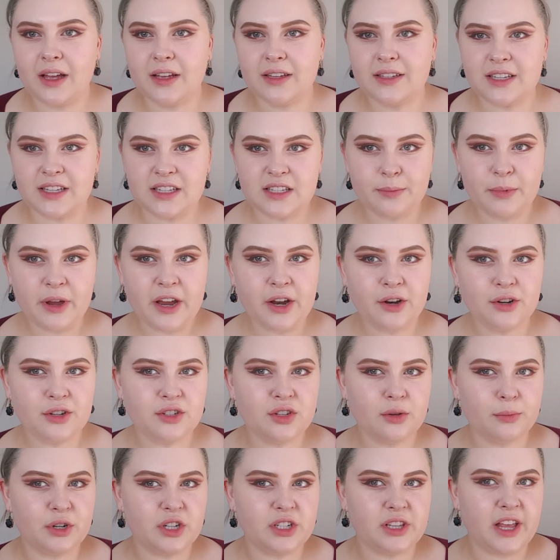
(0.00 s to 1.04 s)
Since my hair is
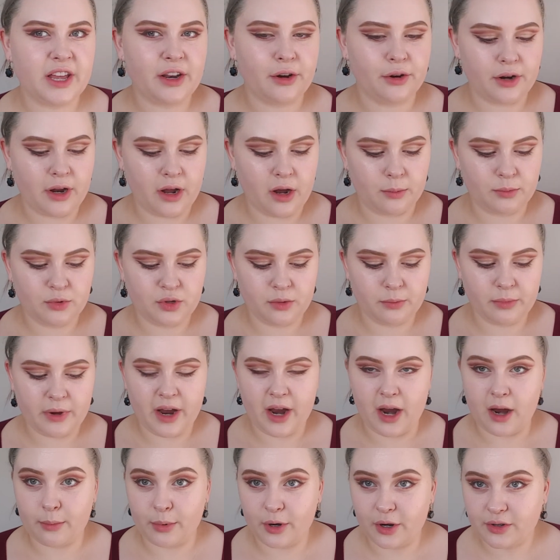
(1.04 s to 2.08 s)
so much lighter now, I'm doing
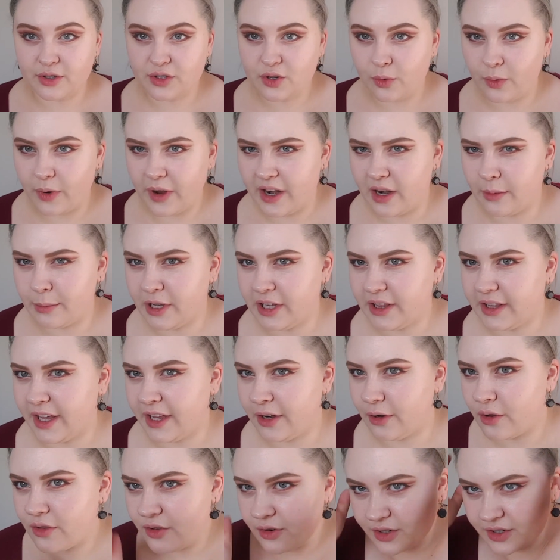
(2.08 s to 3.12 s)
my eyebrows quite a bit
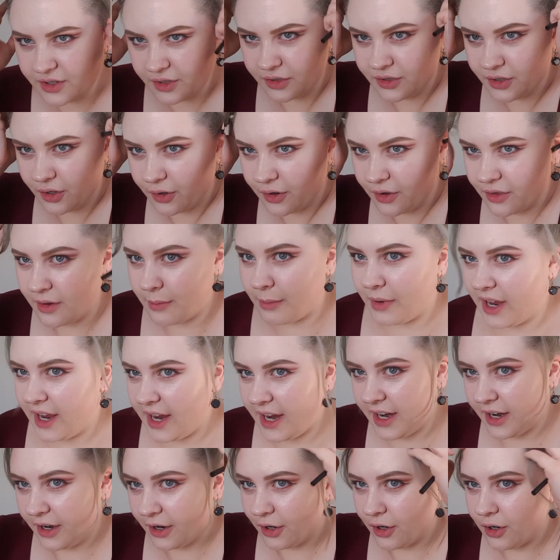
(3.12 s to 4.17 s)
lighter. They're still darker than my
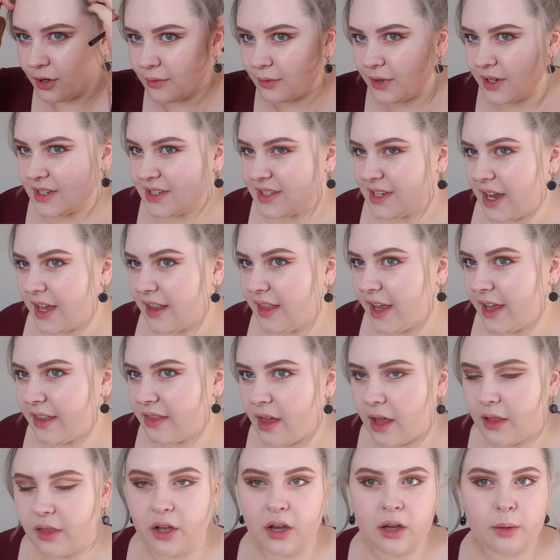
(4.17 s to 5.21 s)
hair because I like
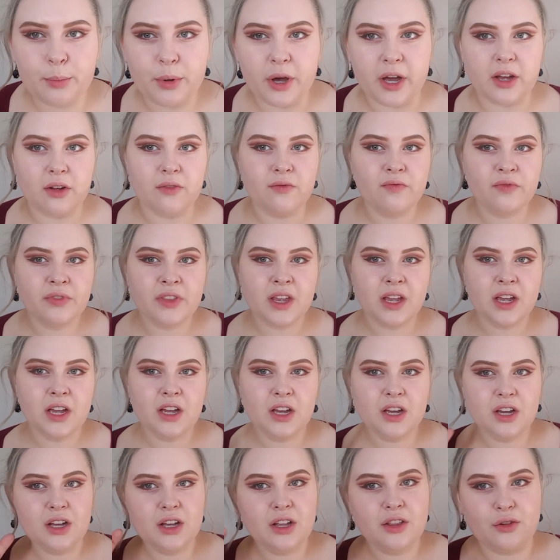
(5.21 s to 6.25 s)
that look, but
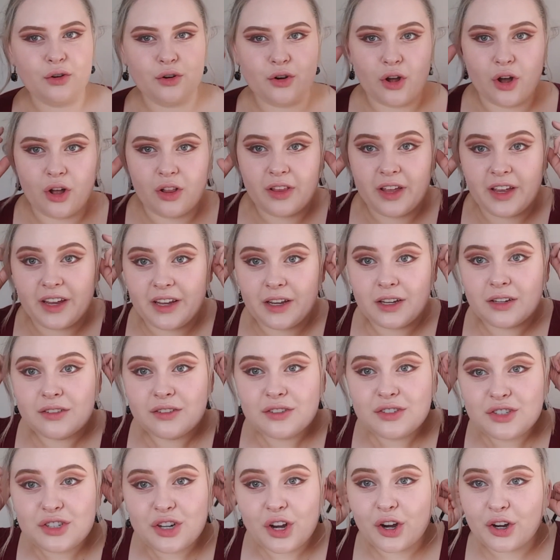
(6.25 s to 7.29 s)
they're not like
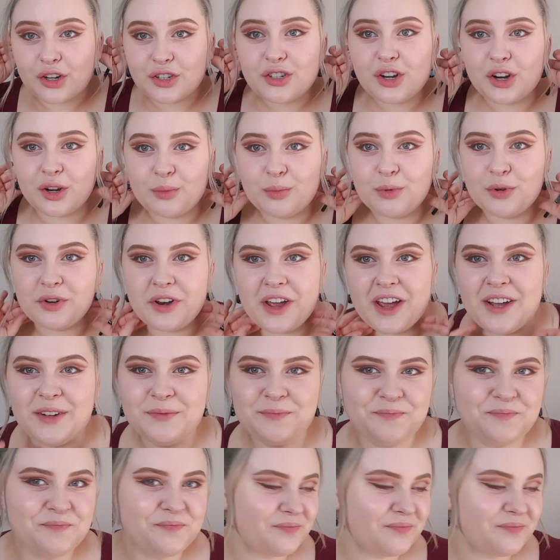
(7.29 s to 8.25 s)
dark, dark brunette.